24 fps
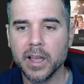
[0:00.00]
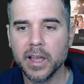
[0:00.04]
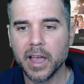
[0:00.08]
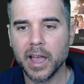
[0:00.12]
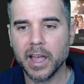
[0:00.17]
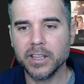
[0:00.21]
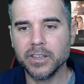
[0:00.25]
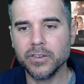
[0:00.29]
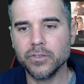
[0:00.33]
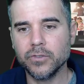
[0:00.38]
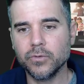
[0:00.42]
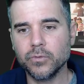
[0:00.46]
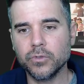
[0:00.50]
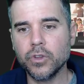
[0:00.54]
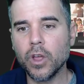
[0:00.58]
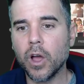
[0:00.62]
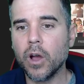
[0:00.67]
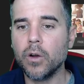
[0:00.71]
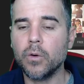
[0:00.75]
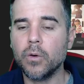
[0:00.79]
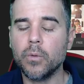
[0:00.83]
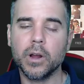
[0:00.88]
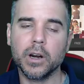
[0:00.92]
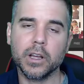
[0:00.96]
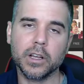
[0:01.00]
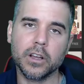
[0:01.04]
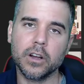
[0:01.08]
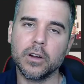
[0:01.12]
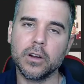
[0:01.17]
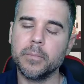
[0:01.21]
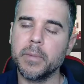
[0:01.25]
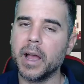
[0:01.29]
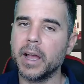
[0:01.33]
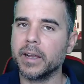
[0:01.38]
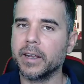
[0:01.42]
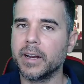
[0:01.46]
And you don't want to go
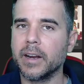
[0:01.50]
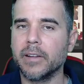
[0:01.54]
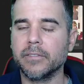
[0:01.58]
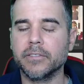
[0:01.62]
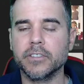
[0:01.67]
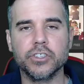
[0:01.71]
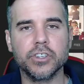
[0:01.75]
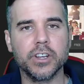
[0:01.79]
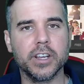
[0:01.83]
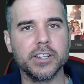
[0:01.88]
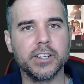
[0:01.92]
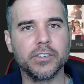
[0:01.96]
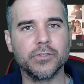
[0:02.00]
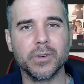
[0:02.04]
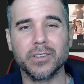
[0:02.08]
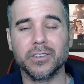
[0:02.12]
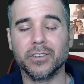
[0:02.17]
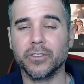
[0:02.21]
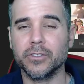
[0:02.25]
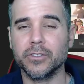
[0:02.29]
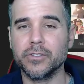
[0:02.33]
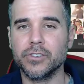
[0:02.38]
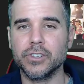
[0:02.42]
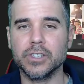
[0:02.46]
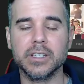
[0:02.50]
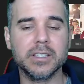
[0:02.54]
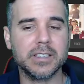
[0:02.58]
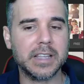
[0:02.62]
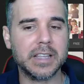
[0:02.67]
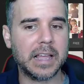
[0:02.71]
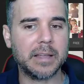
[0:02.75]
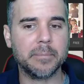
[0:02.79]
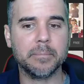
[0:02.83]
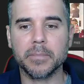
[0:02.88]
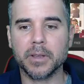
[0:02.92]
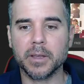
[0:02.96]
back and have to change resolution because
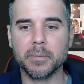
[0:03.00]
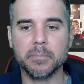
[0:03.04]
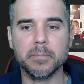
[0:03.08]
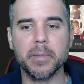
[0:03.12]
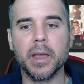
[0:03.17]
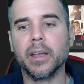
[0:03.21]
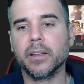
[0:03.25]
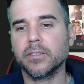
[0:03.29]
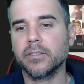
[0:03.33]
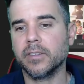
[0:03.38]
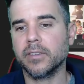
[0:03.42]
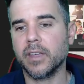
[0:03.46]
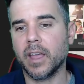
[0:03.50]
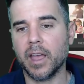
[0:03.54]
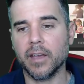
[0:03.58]
that can mess